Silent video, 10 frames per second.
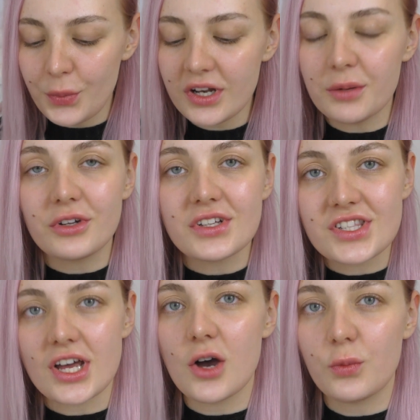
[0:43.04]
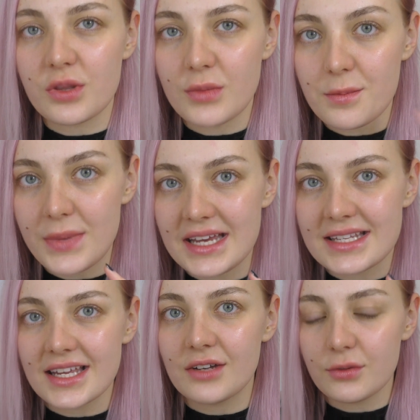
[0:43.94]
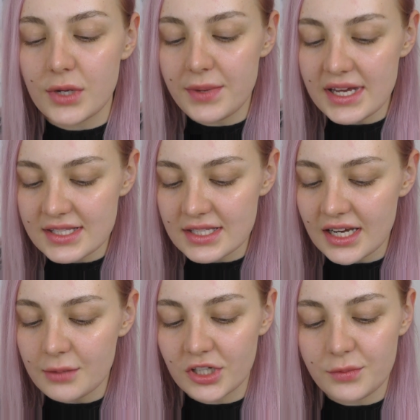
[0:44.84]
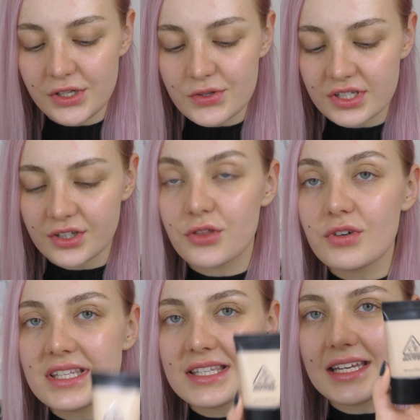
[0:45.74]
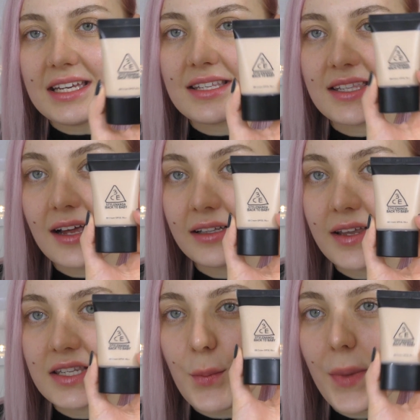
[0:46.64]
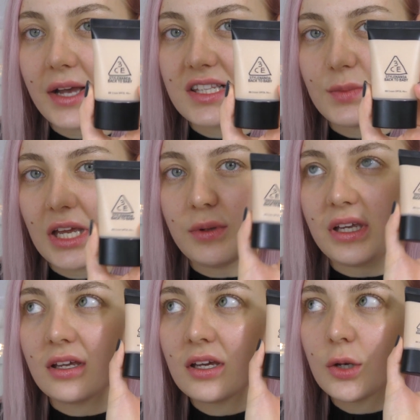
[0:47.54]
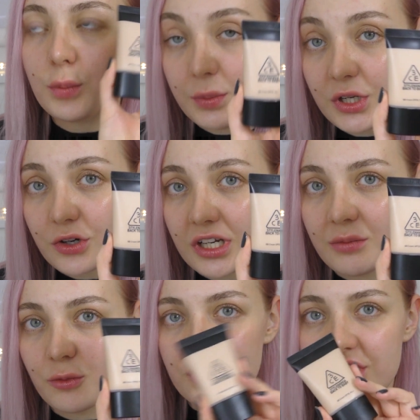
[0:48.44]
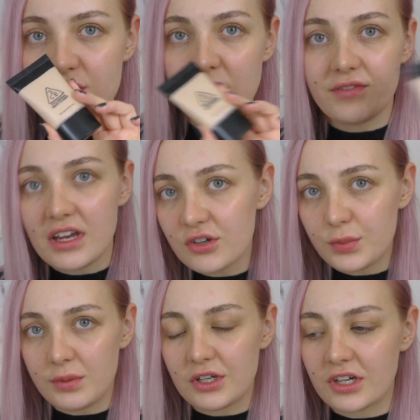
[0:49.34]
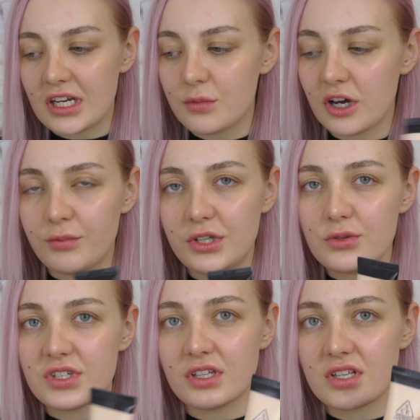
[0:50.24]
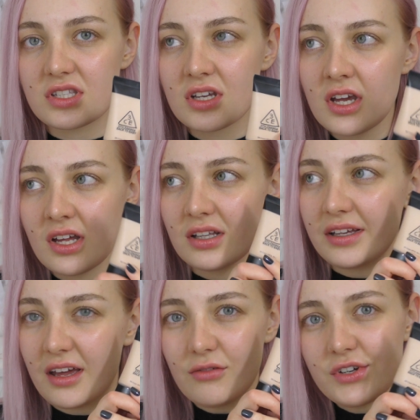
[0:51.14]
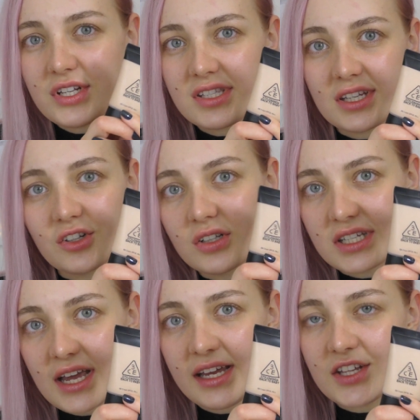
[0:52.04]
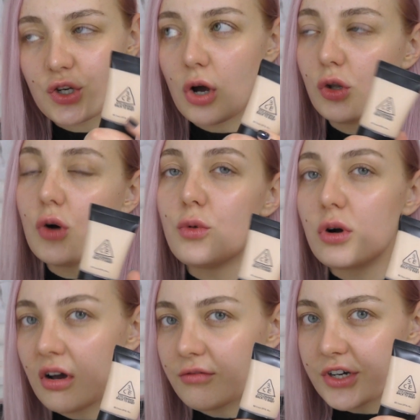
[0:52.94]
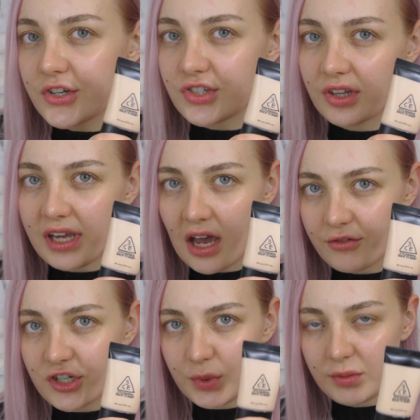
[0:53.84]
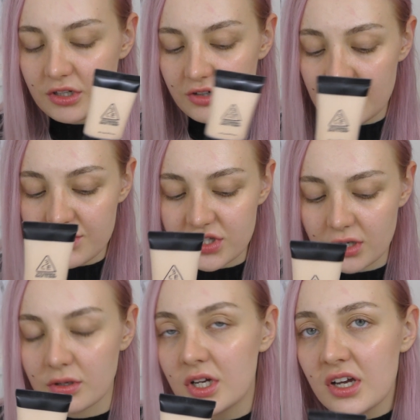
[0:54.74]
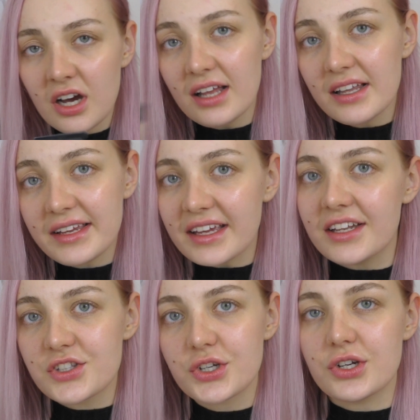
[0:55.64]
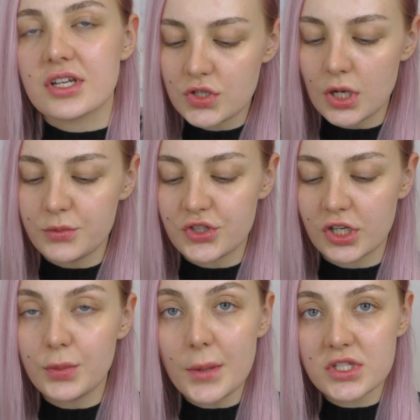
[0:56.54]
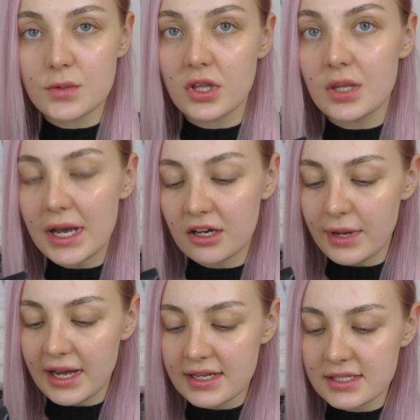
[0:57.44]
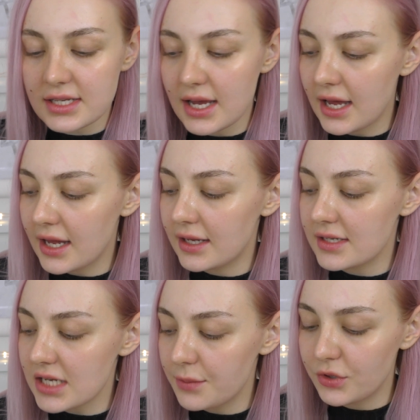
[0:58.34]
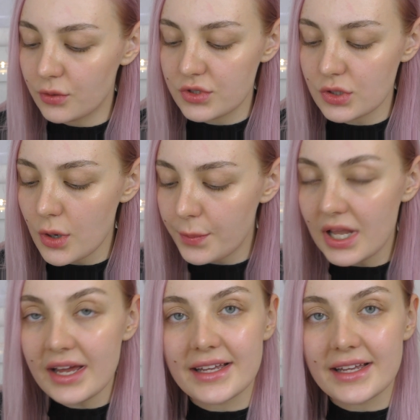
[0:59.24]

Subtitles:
But I'm gonna start with my base. And for my base today, I'm gonna be using the 3CE Stylenanda Back to Baby BB cream, which is my favorite BB cream. I've been using this like every single day. It's got a lot more coverage than the average BB cream, so I like it, it's good. So I'm just gonna pop some on the back of my hand and I'm going to apply